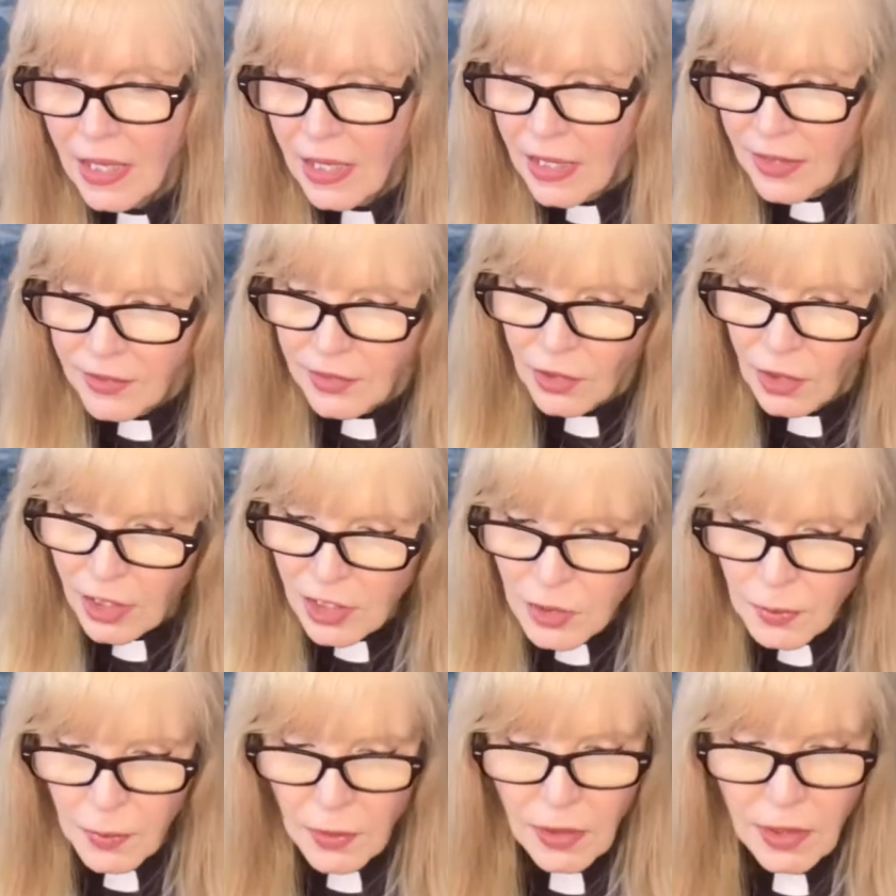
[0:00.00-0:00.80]
The
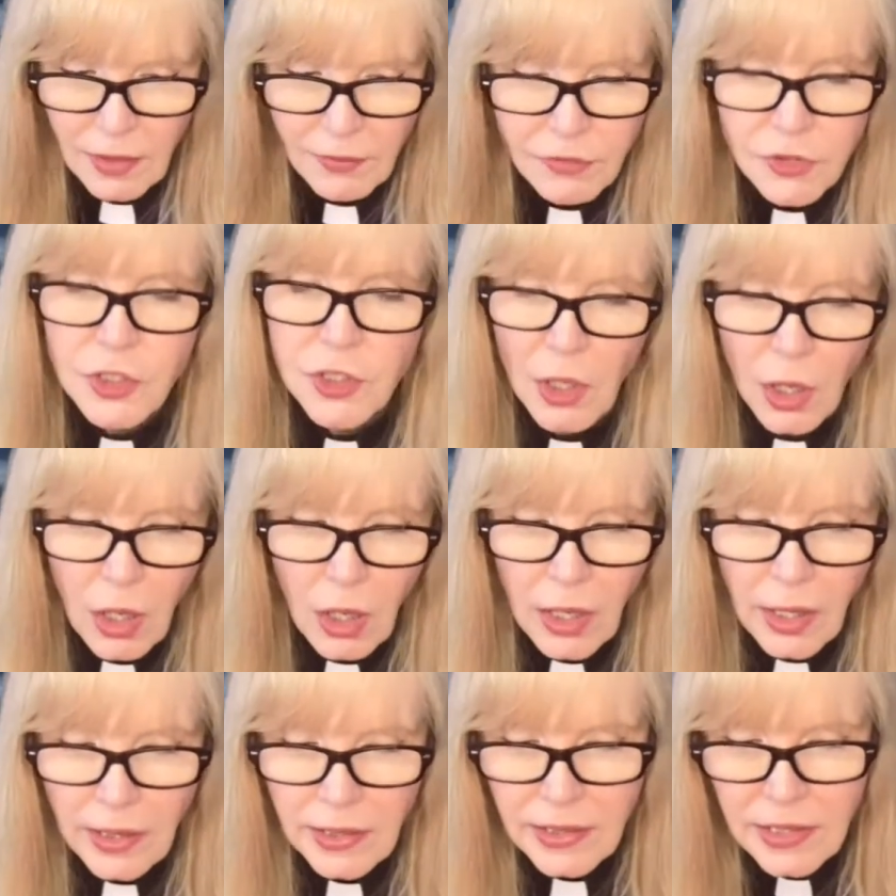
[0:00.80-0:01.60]
Gospel of
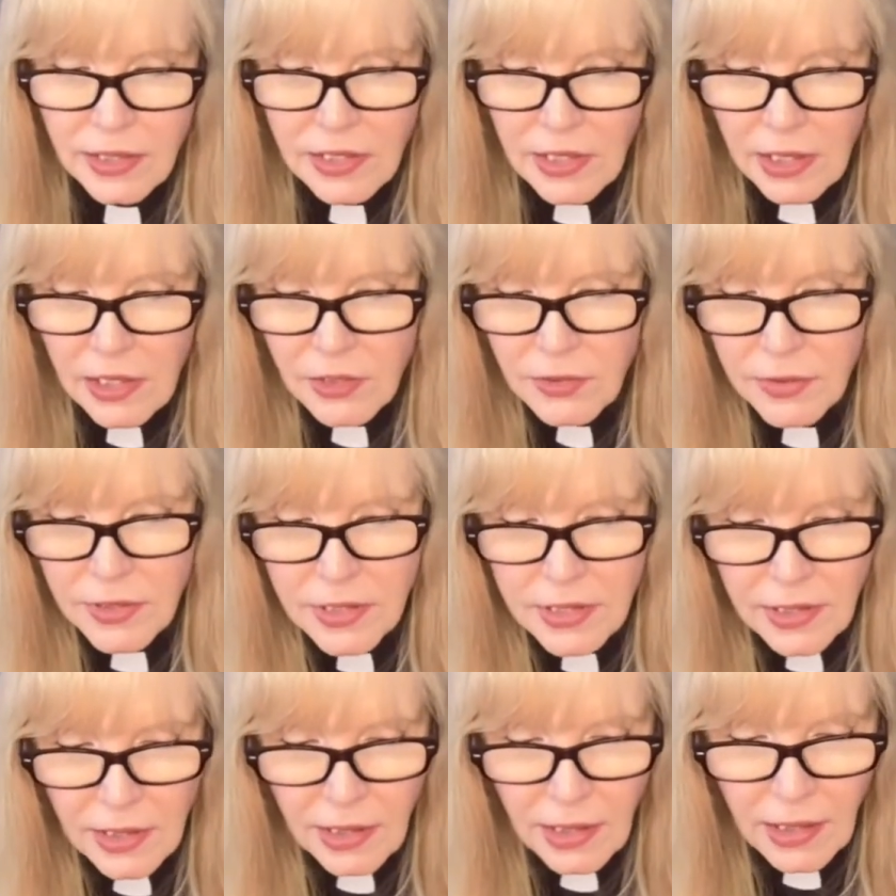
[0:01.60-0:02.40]
John is
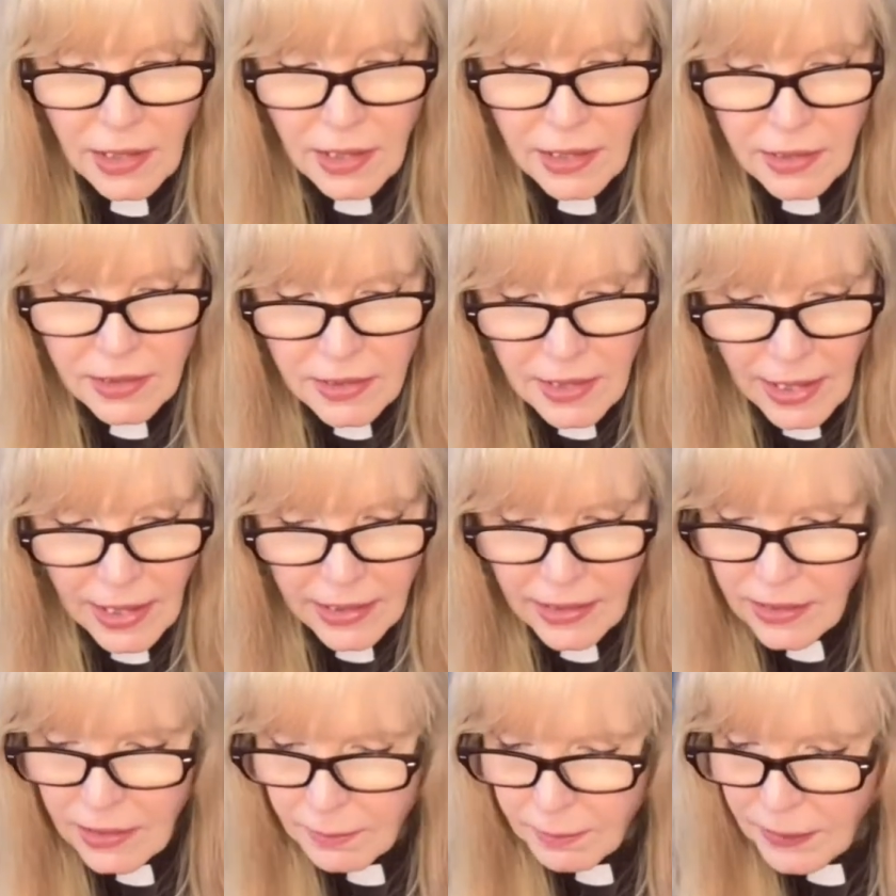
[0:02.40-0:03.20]
interesting in that
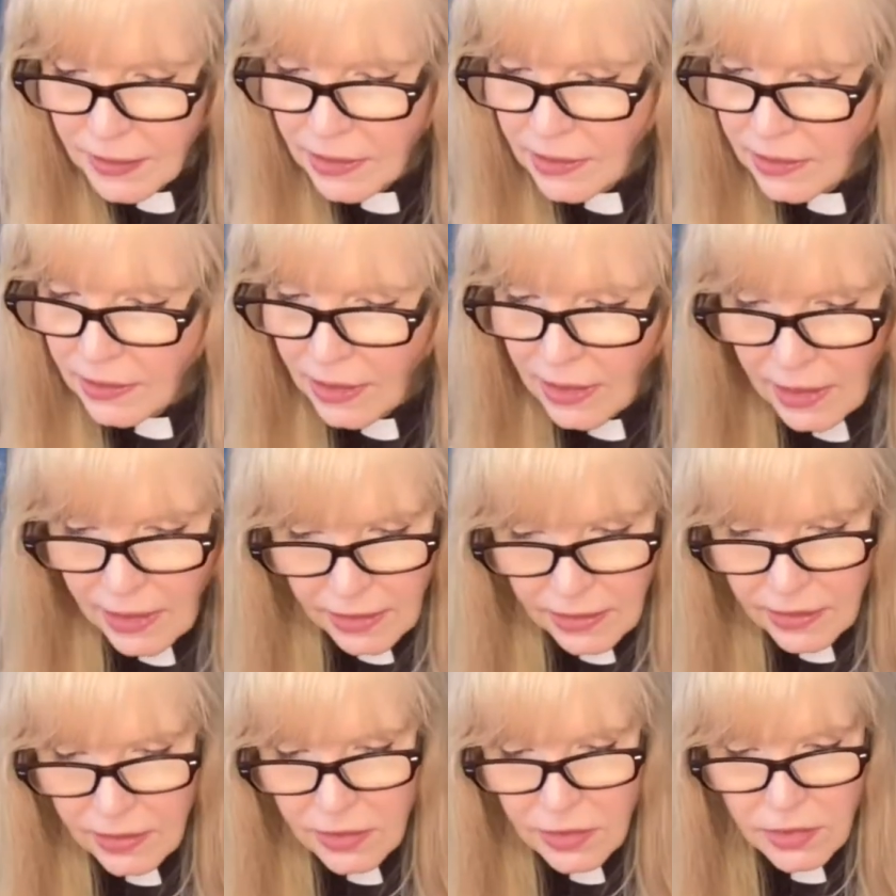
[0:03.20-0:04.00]
it
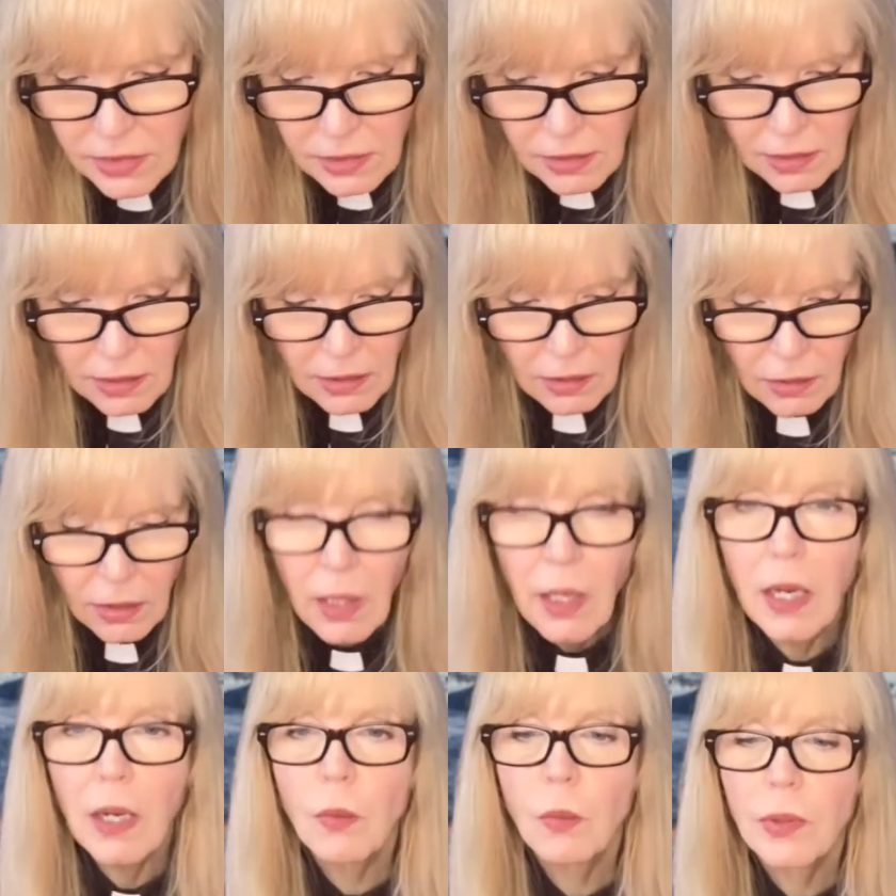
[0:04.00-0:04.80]
begins
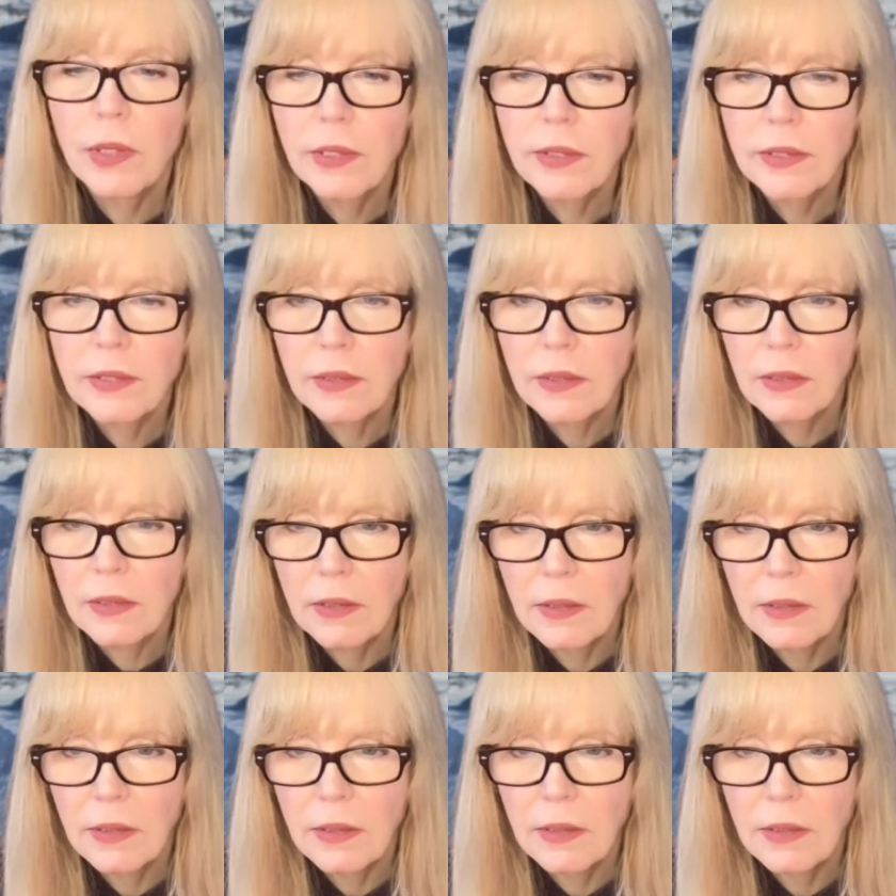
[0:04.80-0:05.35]
with